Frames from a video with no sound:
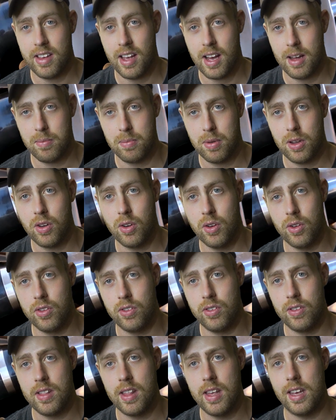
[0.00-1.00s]
out
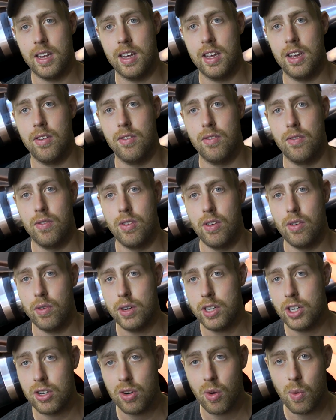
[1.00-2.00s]
because the
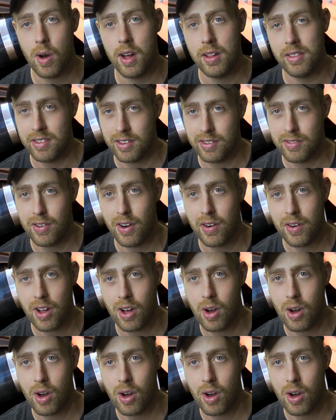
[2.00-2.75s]
original ones are very